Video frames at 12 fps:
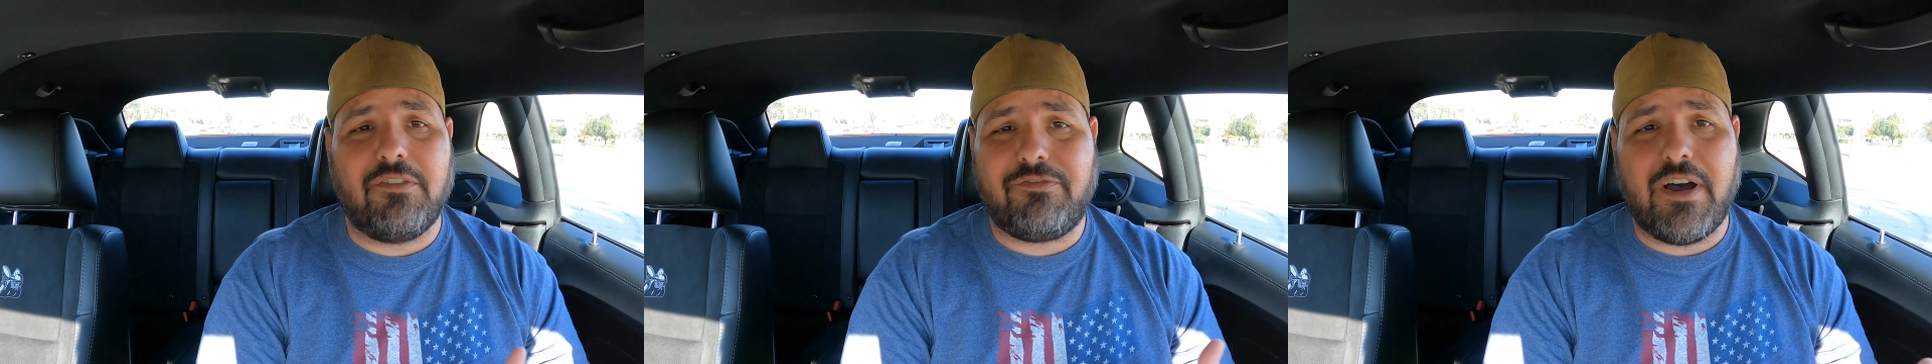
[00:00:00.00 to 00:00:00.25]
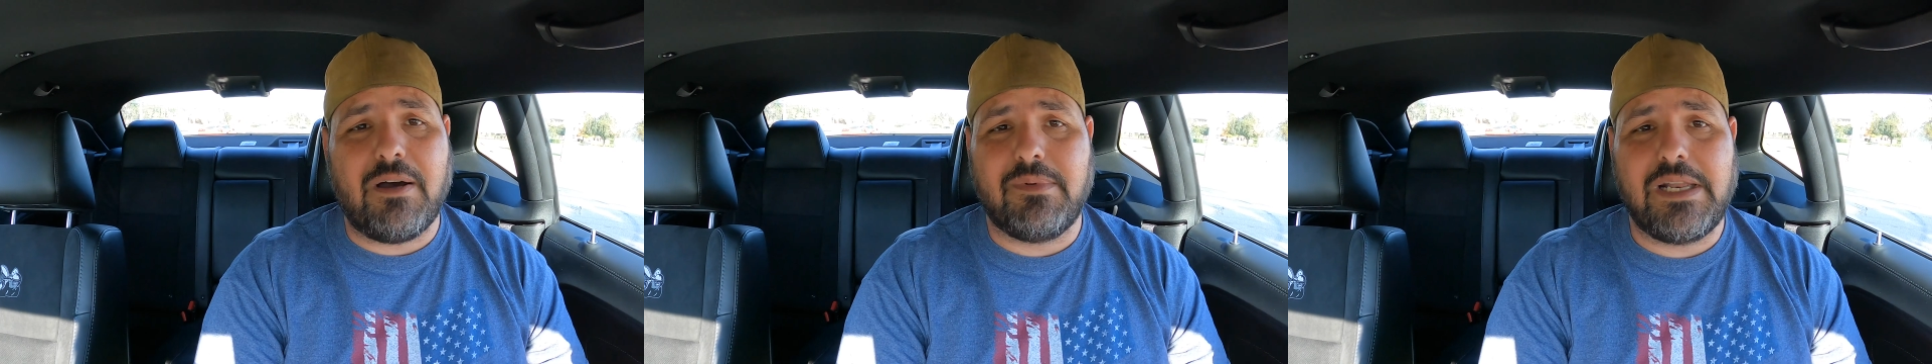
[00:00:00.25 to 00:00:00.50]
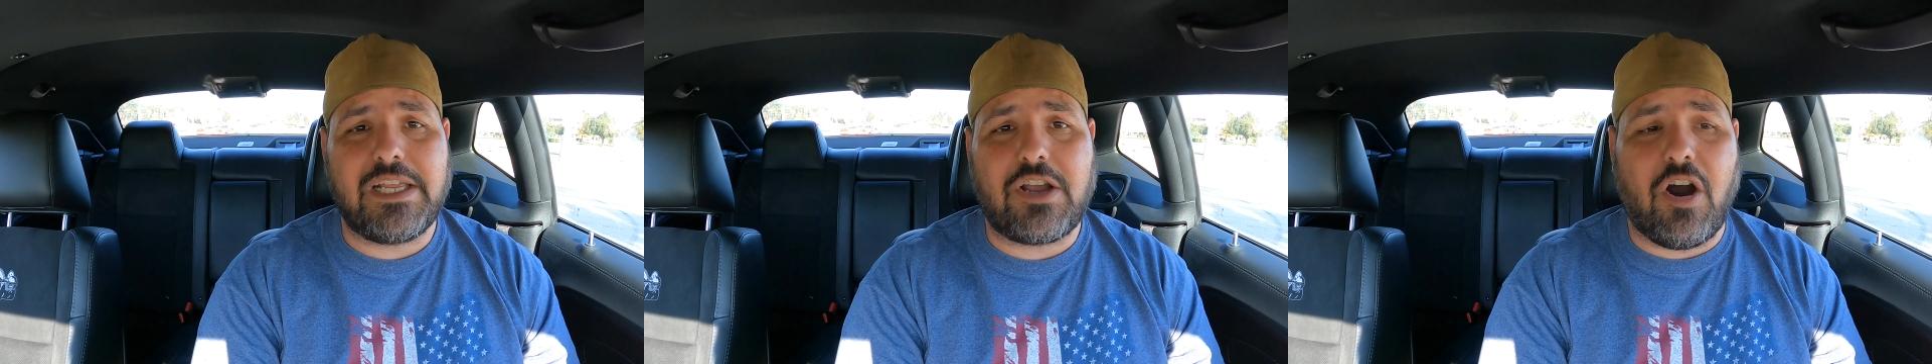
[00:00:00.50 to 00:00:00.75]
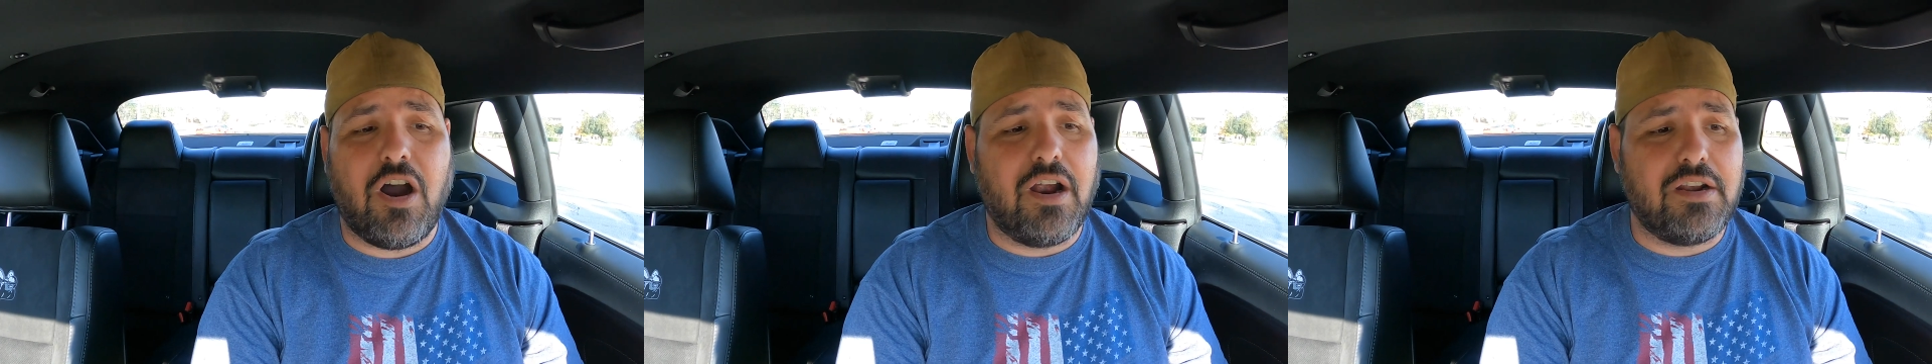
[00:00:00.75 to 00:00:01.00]
a family
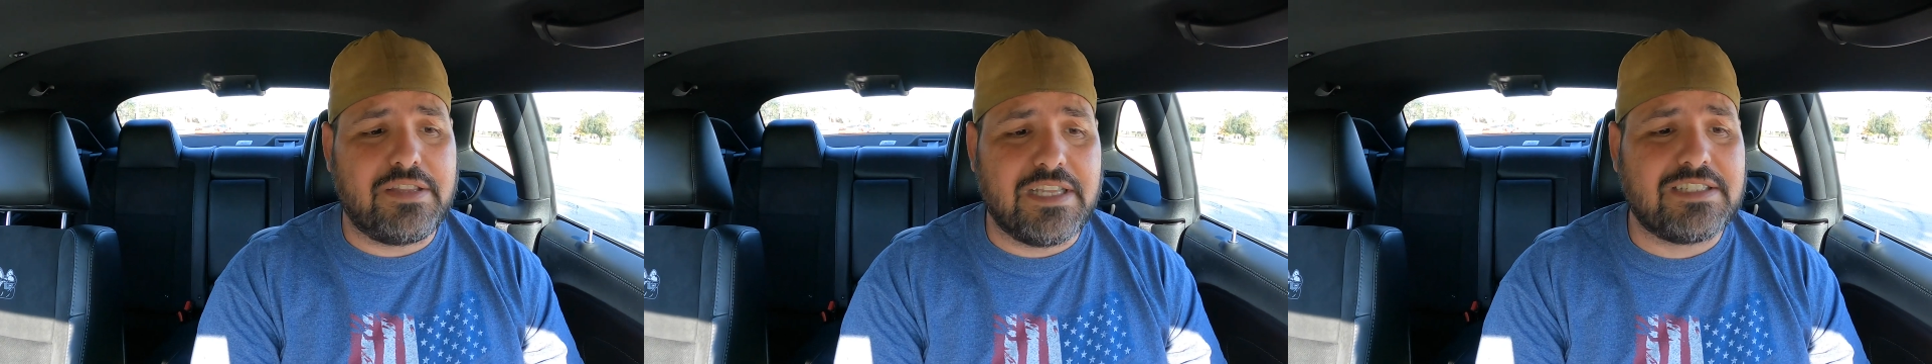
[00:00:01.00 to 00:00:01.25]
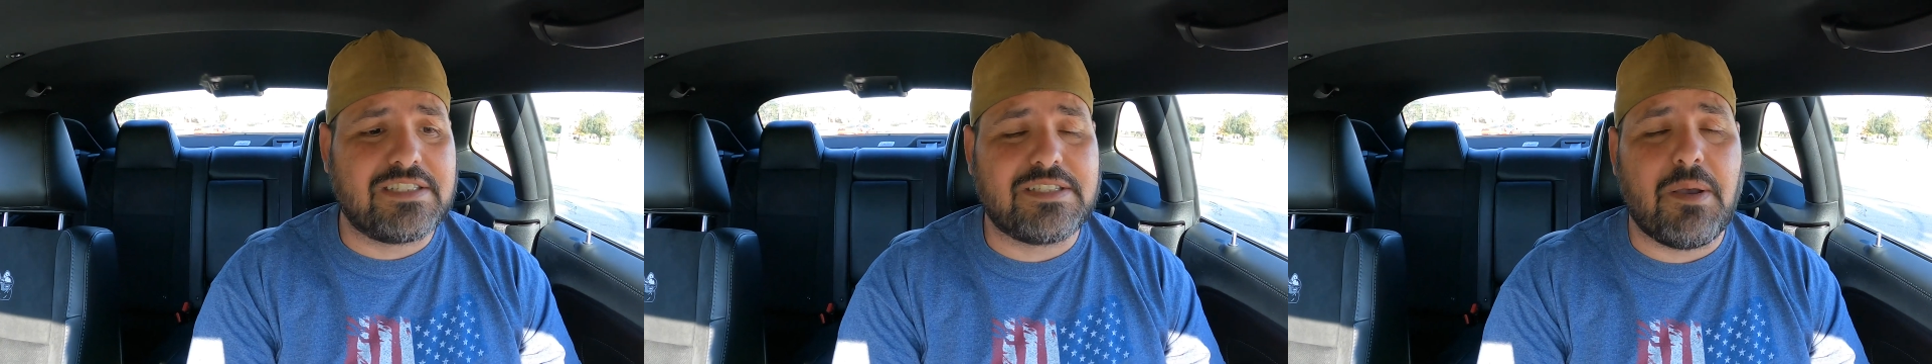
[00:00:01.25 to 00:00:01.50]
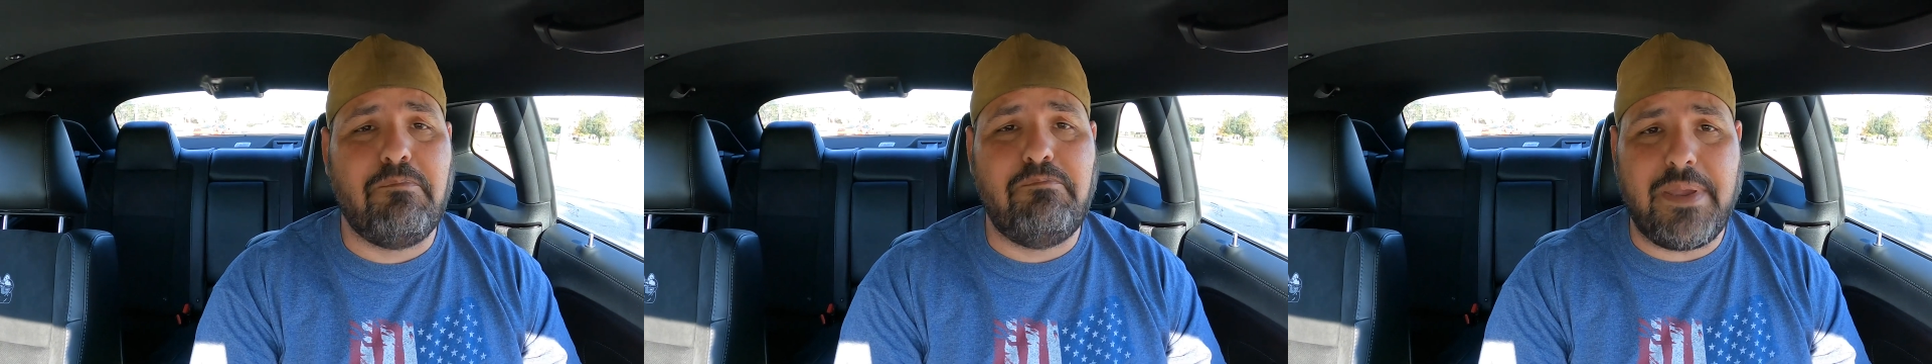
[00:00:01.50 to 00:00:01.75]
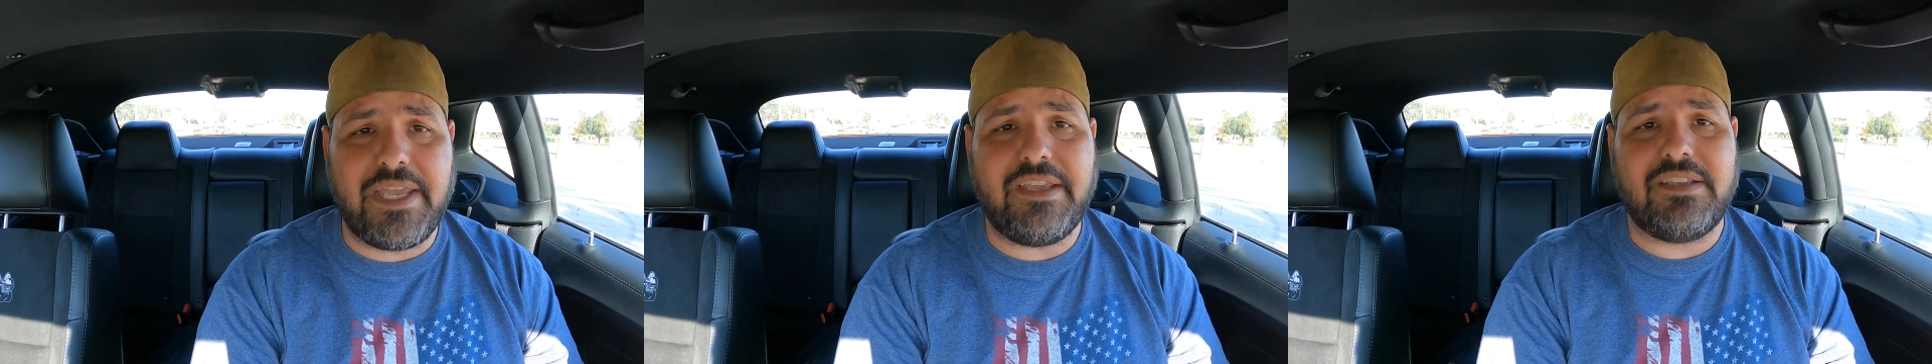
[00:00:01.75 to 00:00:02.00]
car. This is a
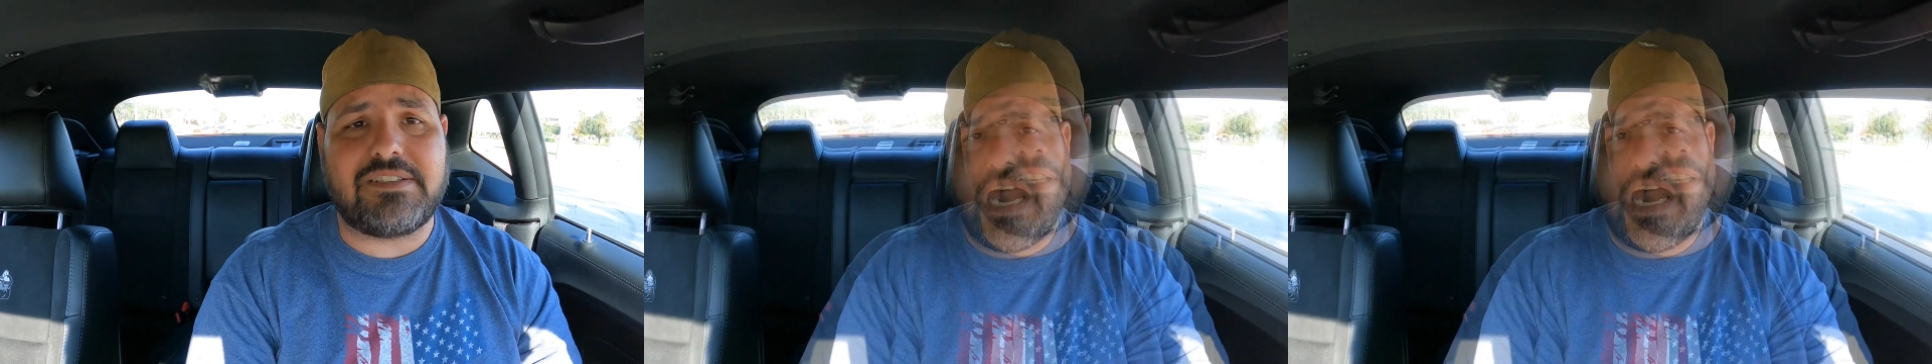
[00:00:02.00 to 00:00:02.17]
beast.